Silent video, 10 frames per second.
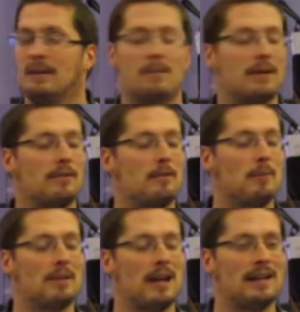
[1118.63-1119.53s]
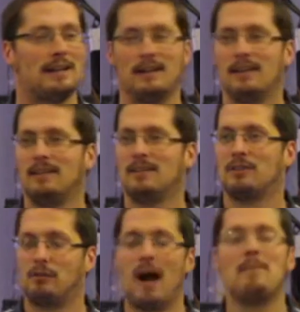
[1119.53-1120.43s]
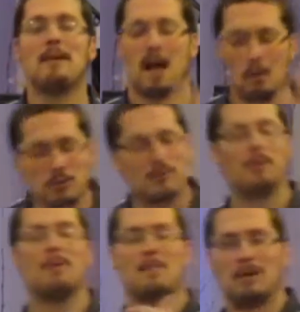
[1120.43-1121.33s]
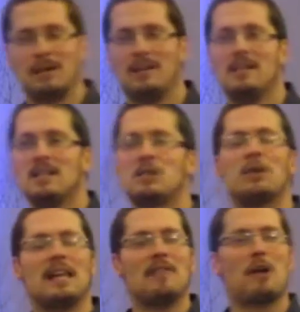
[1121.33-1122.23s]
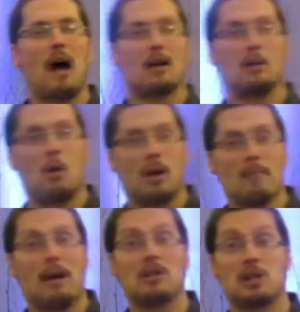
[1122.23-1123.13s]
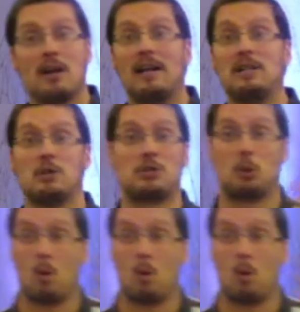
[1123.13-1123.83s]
Anybody remember that? Rhyming helps me remember. So give God glory by sharing your